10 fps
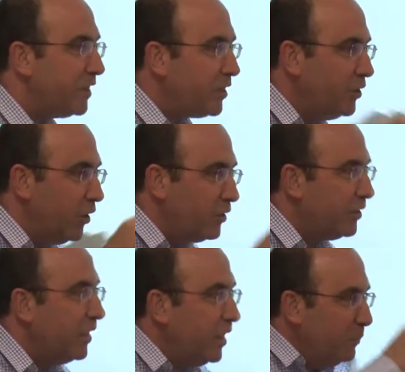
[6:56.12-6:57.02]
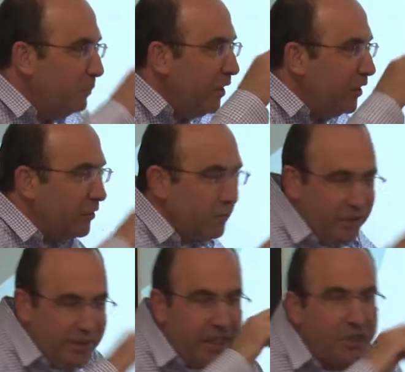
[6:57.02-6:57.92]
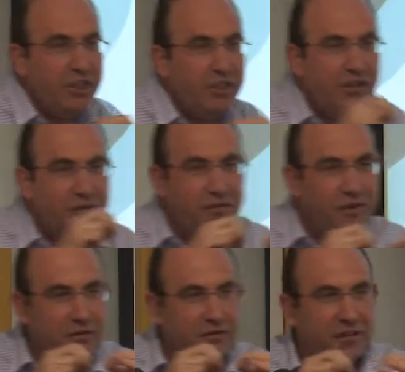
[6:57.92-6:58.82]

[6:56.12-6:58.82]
It's not miniaturization of